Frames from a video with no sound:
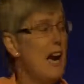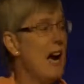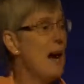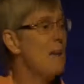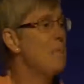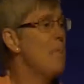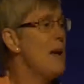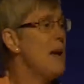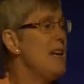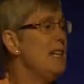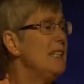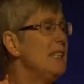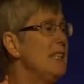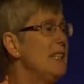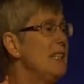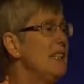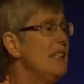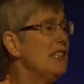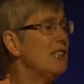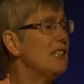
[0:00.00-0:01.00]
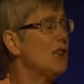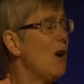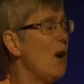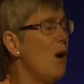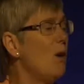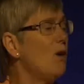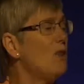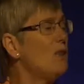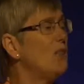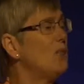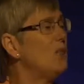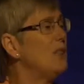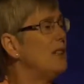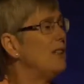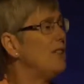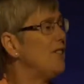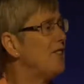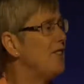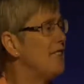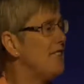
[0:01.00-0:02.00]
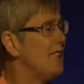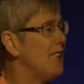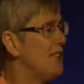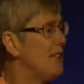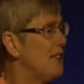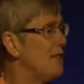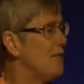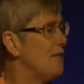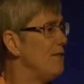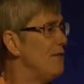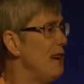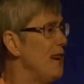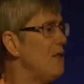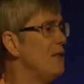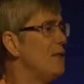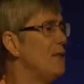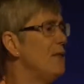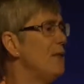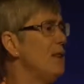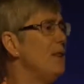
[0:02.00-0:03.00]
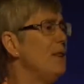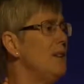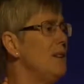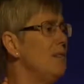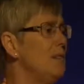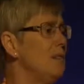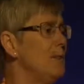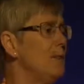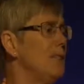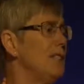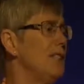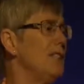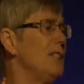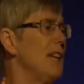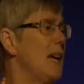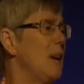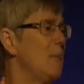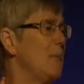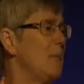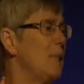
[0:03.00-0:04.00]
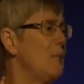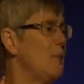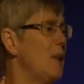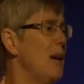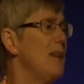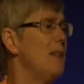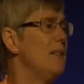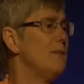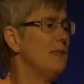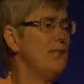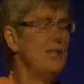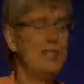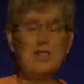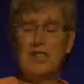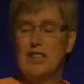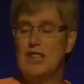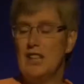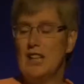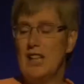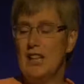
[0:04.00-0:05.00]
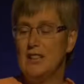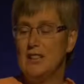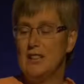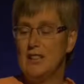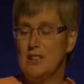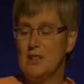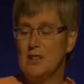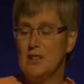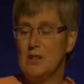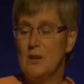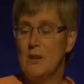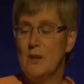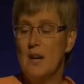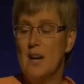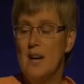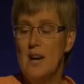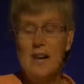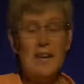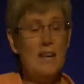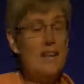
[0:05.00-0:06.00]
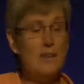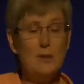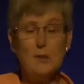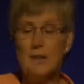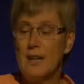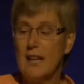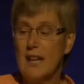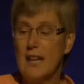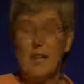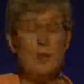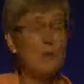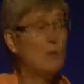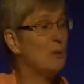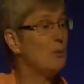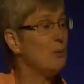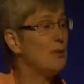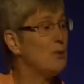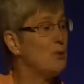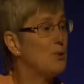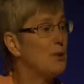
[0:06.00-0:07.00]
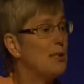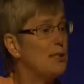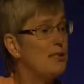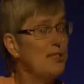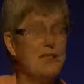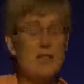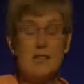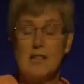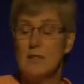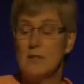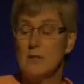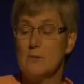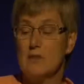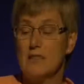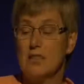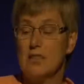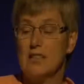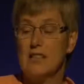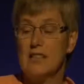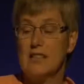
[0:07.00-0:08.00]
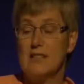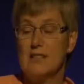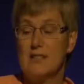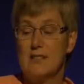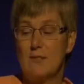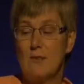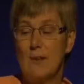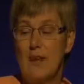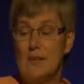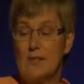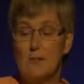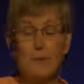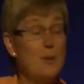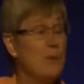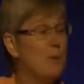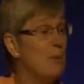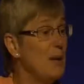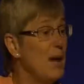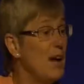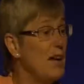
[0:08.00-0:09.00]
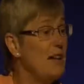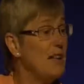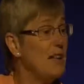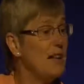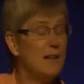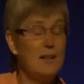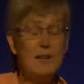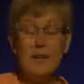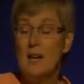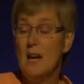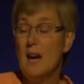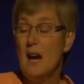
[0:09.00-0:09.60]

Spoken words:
amazingly, it's also increasing the very, very first step, the rate of initiation. So here again, when we treat these cells with GSK3 beta,